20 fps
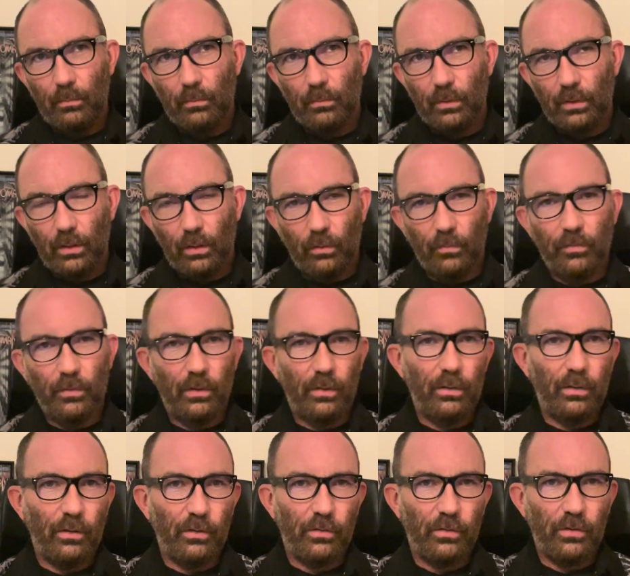covert
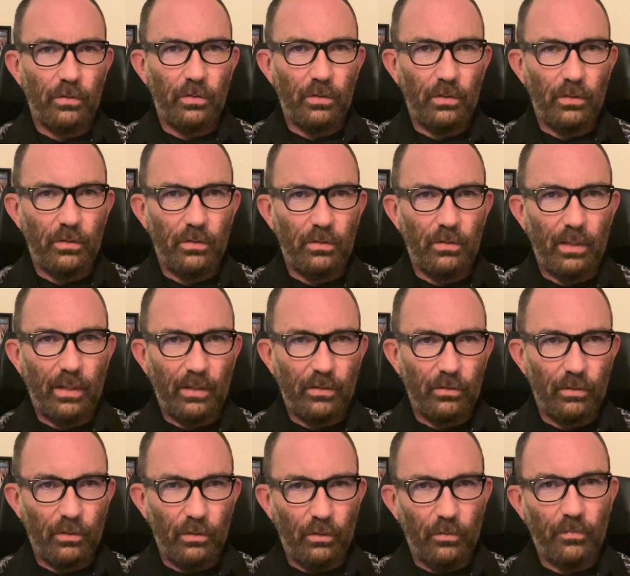narcissist
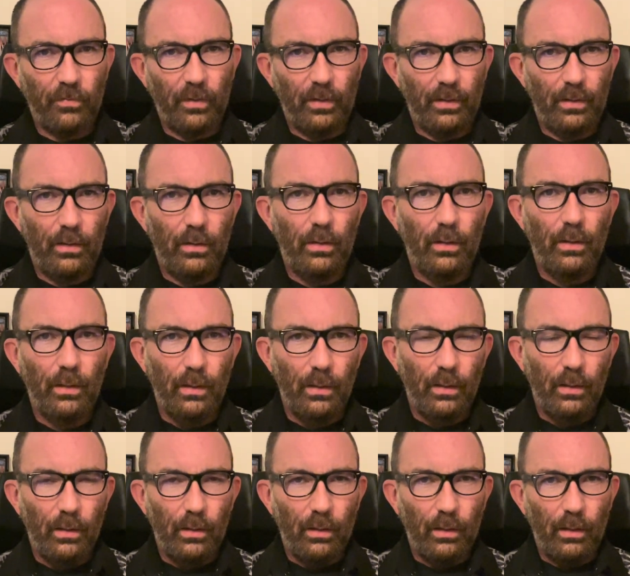ex-girlfriend,
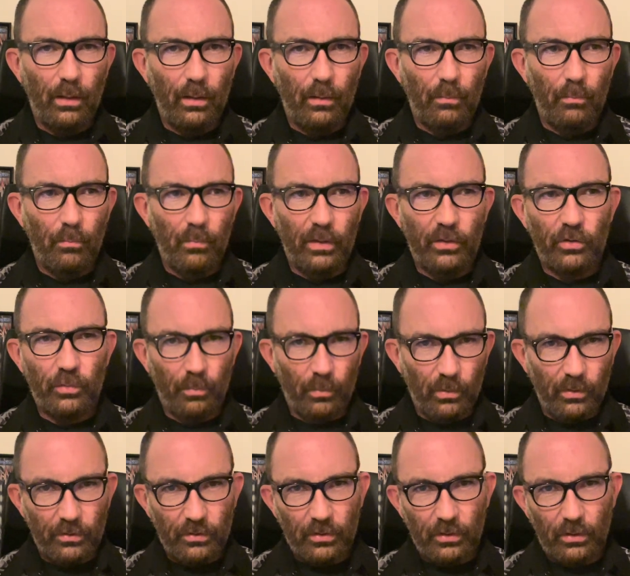much
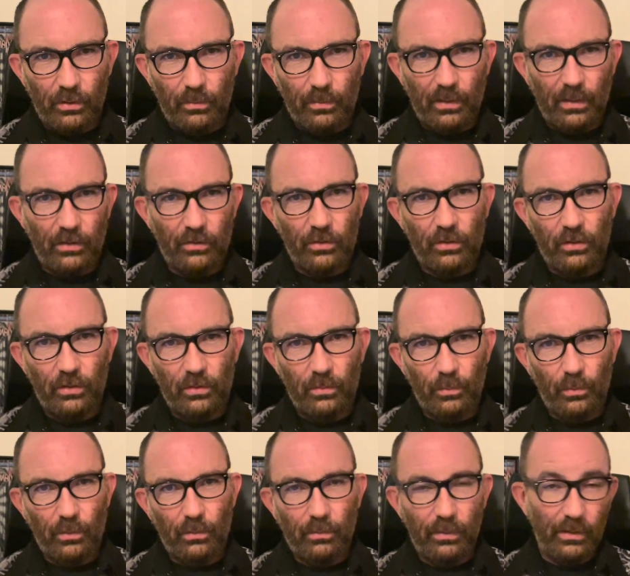more so because she's
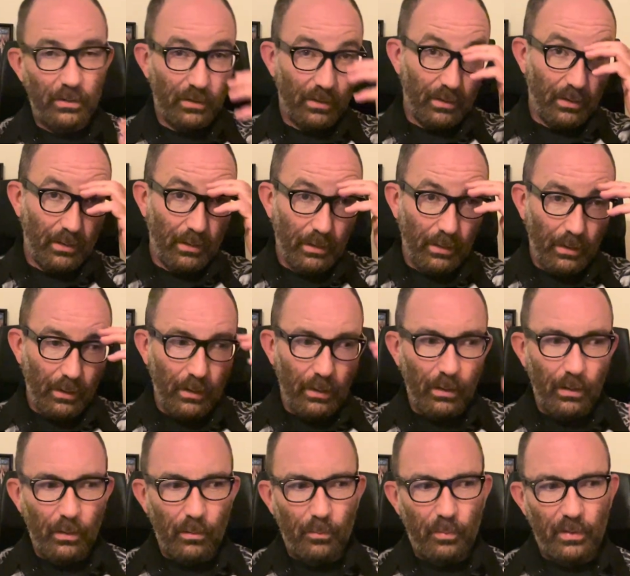more recent.
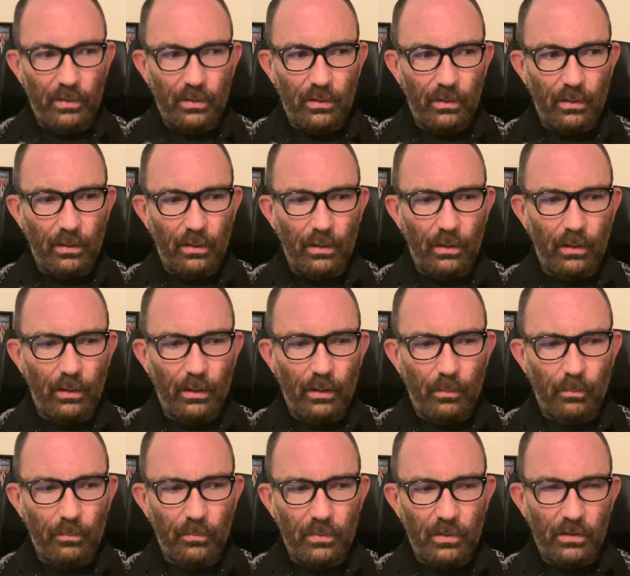But
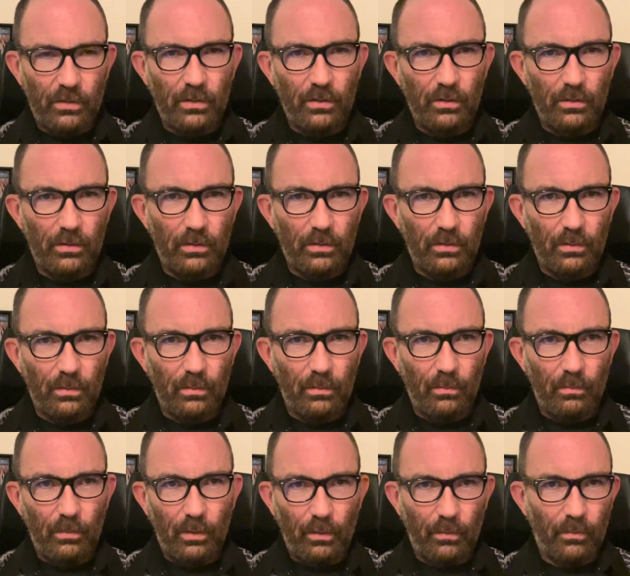this
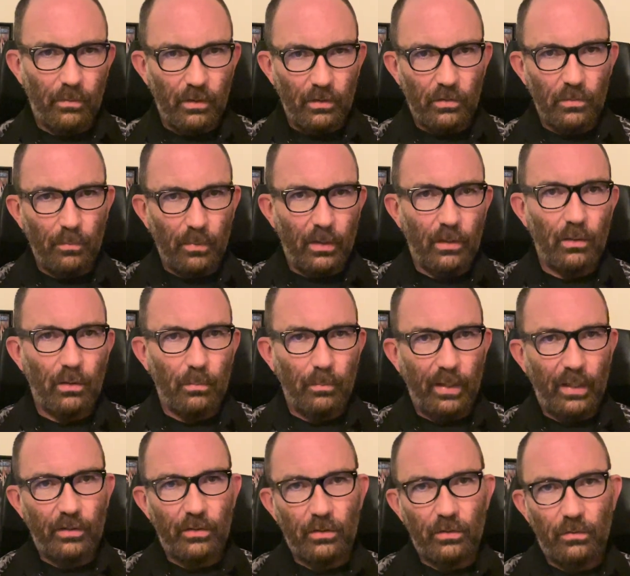model
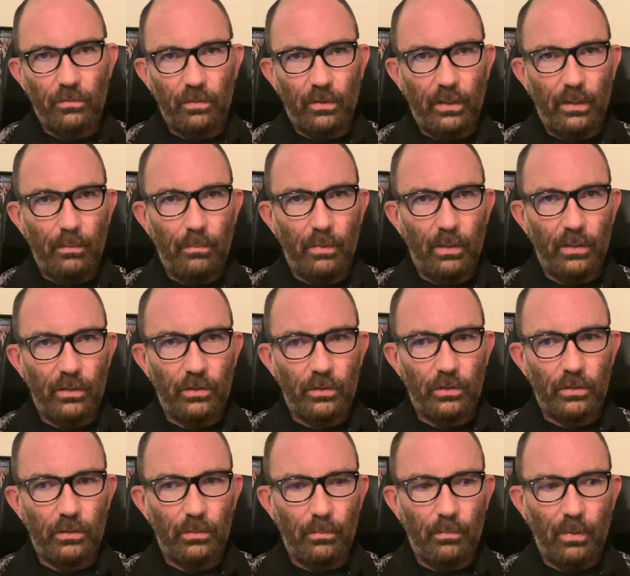matches very
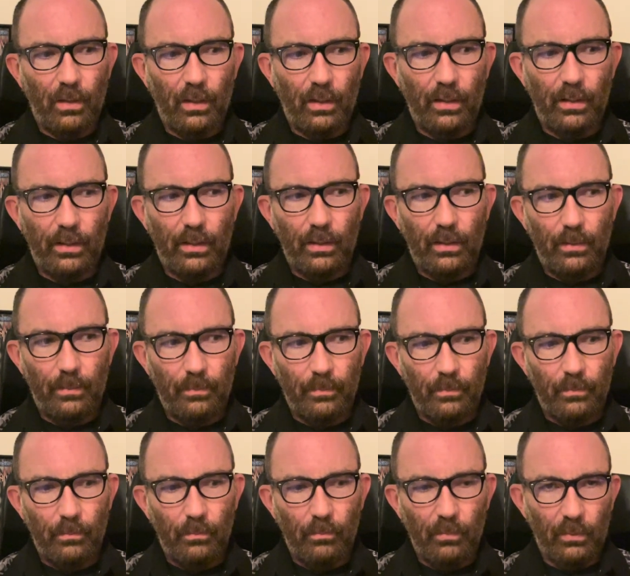much my
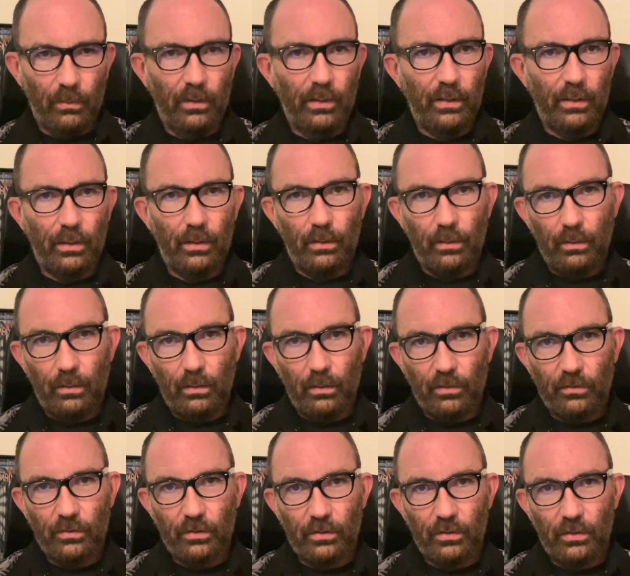malignant
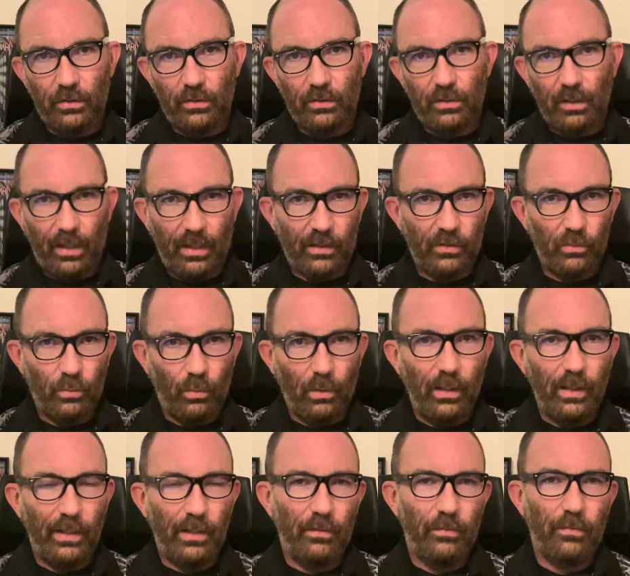narcissist
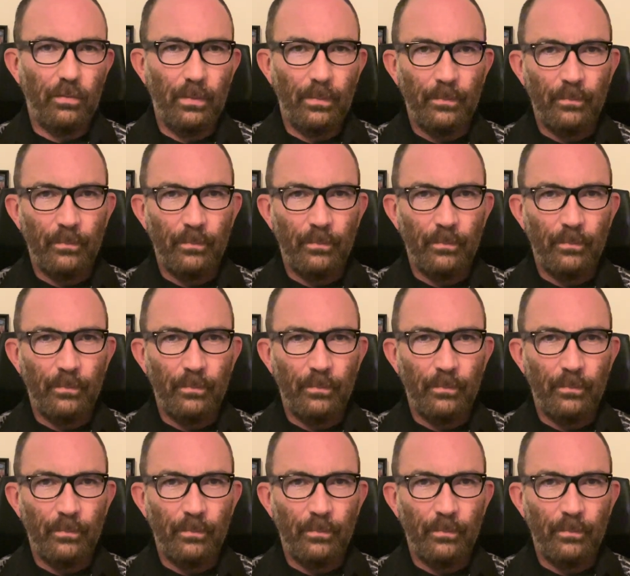ex-wife,